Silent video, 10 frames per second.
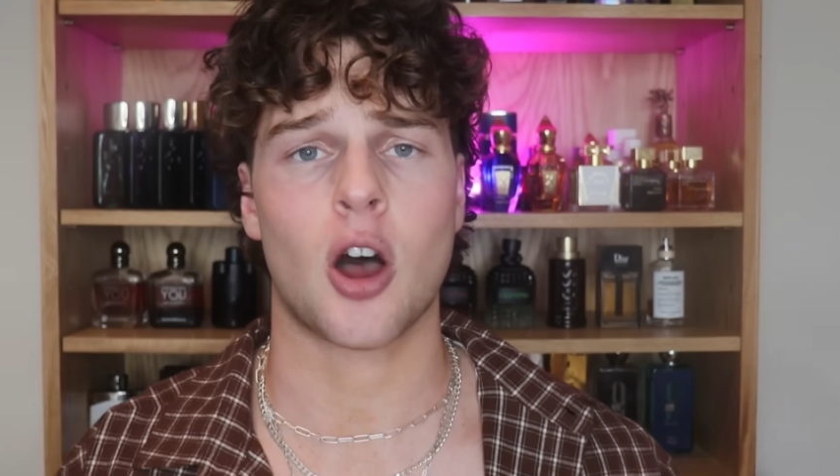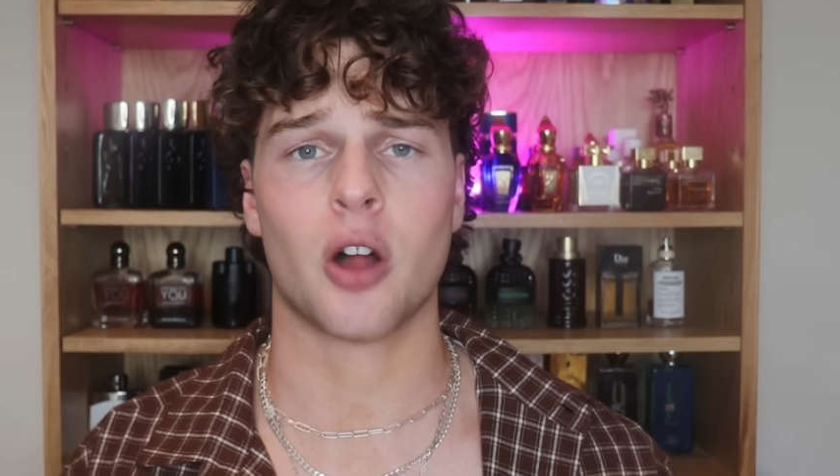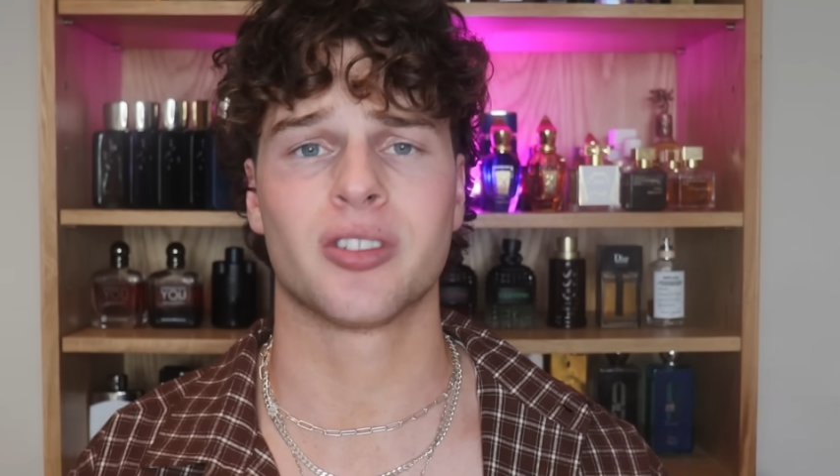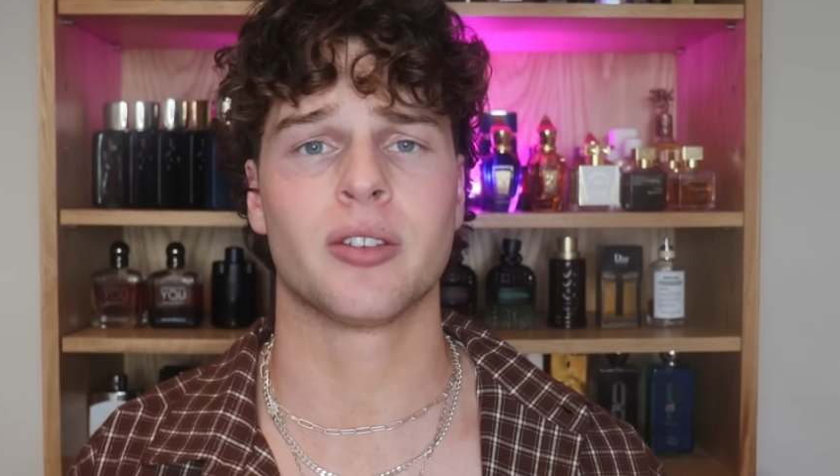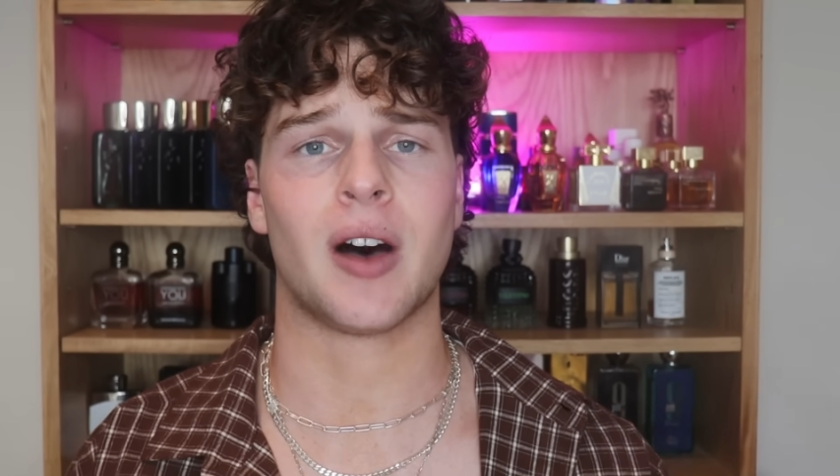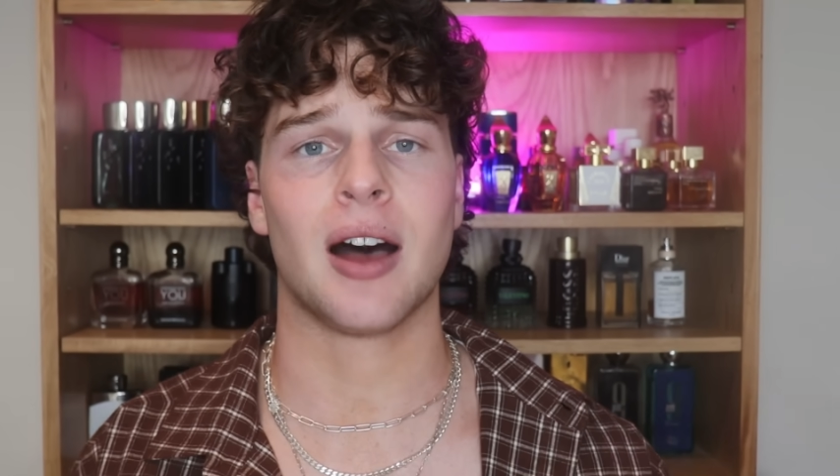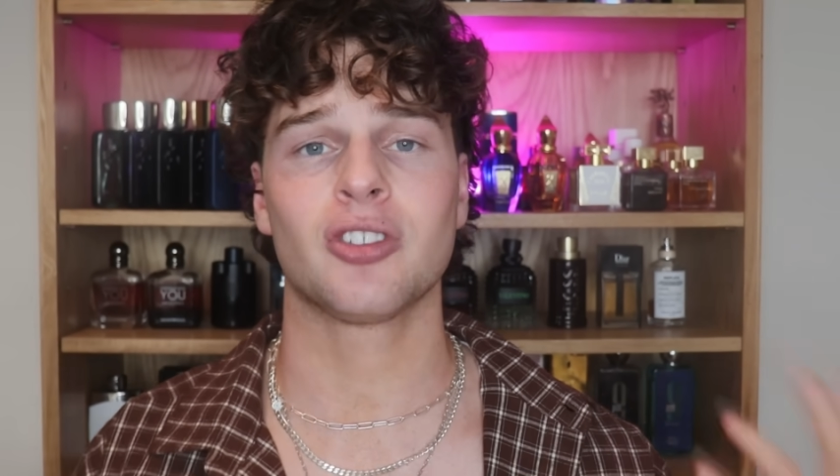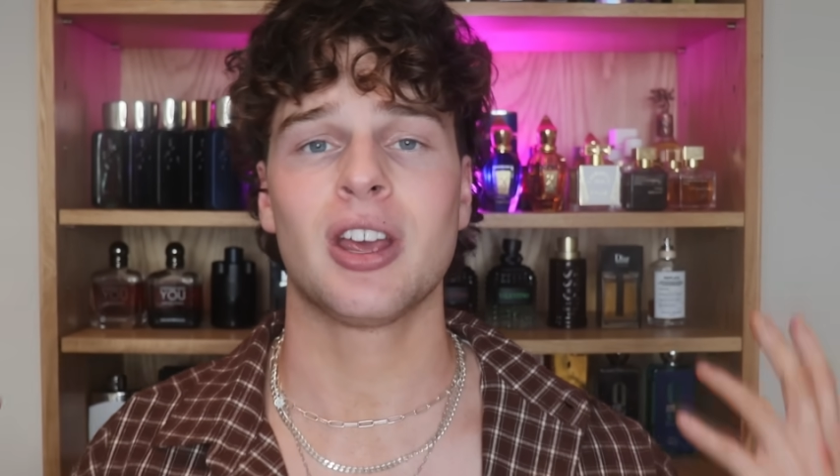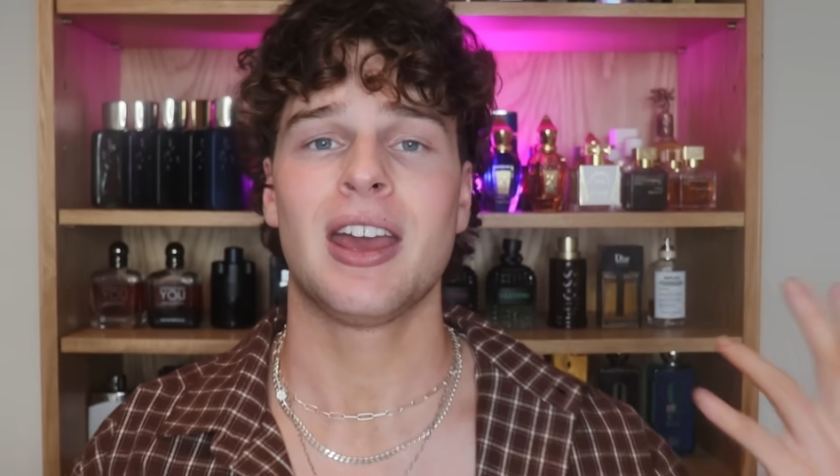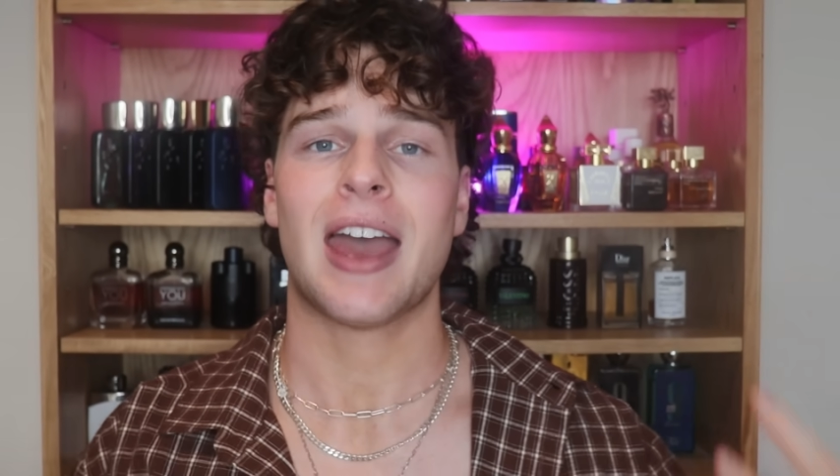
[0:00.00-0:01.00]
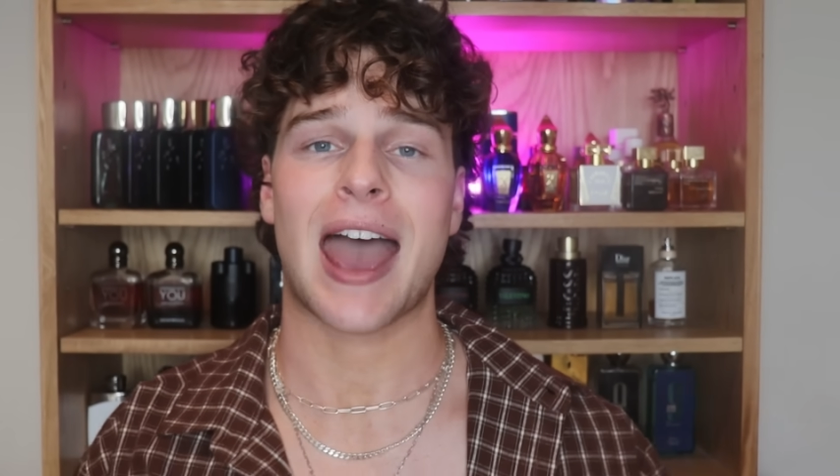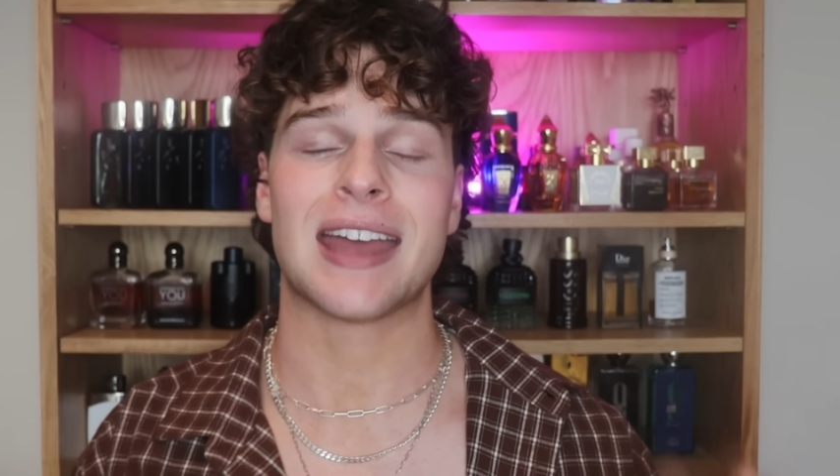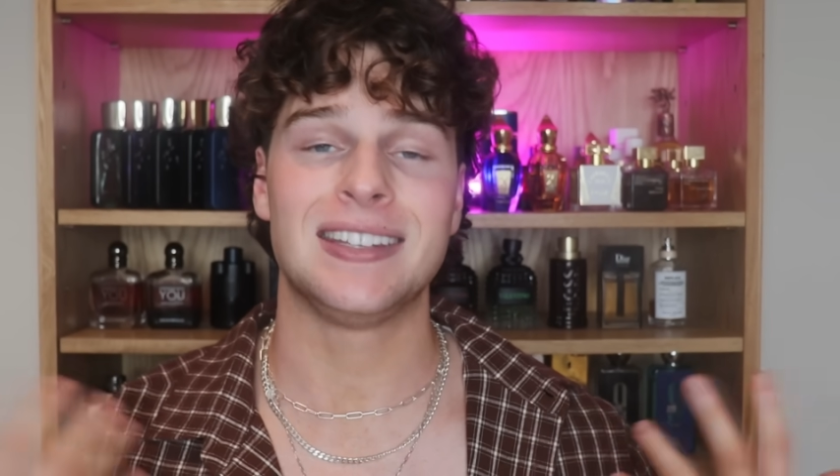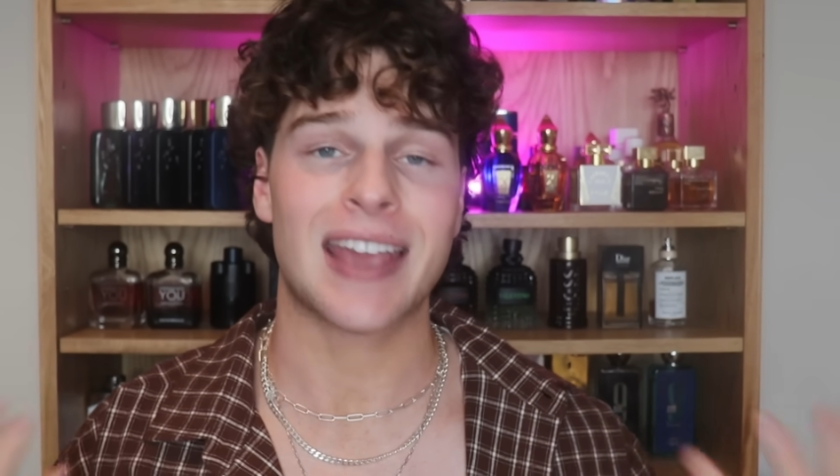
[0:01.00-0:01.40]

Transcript: on Sauvage. And